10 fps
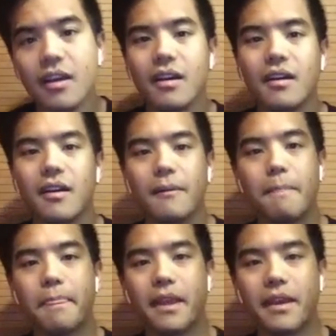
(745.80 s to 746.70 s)

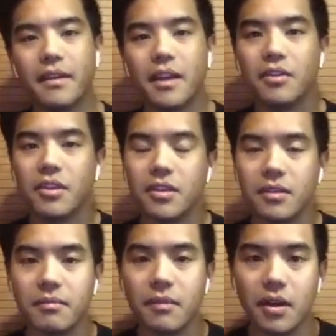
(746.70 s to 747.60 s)
um, and now
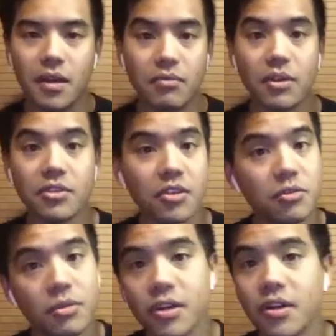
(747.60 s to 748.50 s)
he uh, runs our
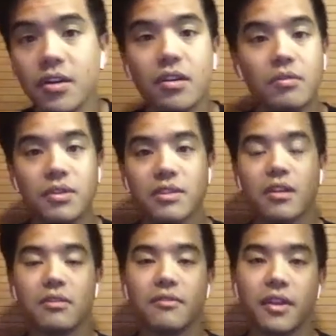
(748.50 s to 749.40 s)
twitter runs a
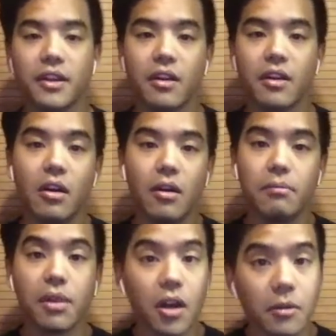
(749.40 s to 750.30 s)
lot of like our
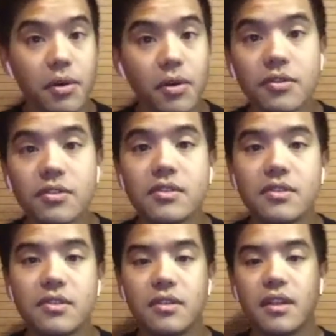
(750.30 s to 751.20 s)
blog
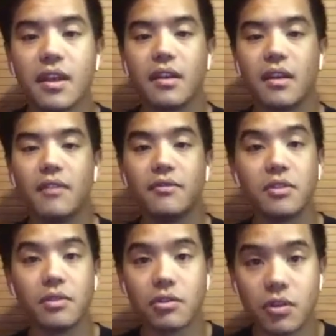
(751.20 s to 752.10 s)
posts that have to
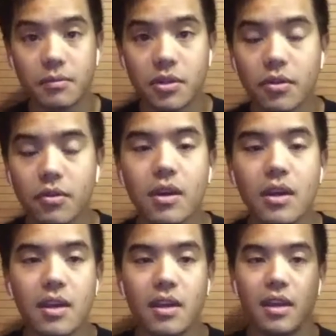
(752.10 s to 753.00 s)
do with crypto
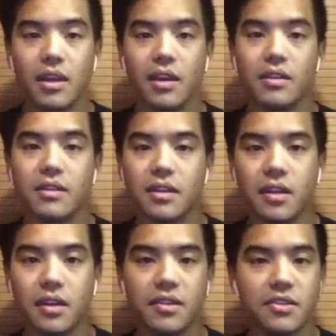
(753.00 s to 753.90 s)
and
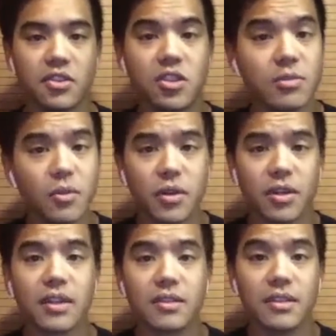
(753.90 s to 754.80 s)
uh, is just super well
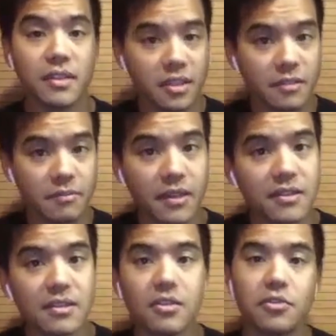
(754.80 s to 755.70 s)
connected in the
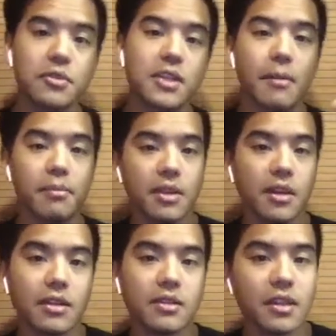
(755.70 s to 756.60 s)
space, knows what's happening
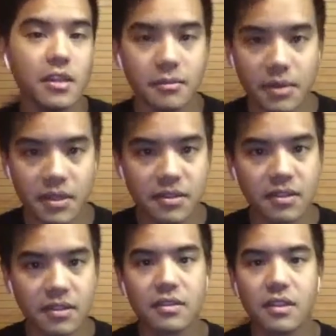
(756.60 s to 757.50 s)
on a day-to-day
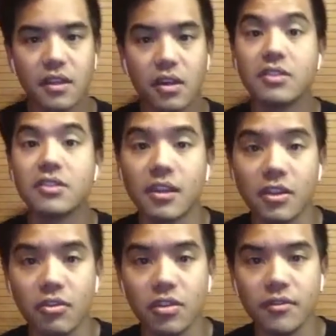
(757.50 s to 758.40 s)
basis, like on a
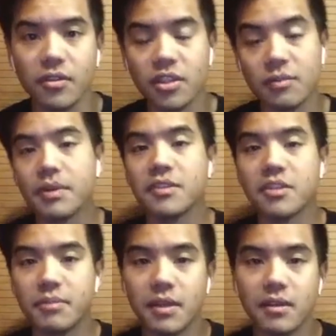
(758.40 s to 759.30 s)
technical level. He
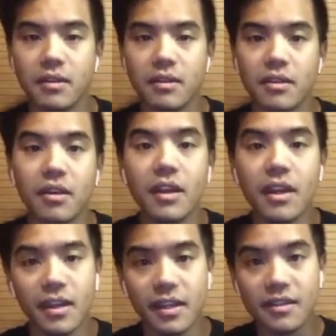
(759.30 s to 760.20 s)
participated in the
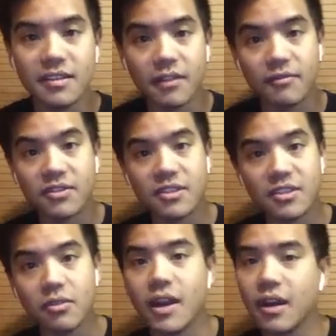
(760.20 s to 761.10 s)
ETH San
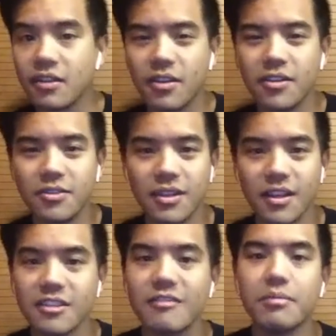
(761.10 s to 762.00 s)
Francisco hackathon during
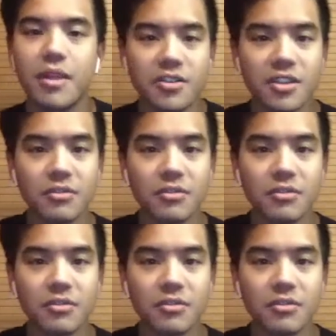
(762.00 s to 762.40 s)
SF oh, blockchain.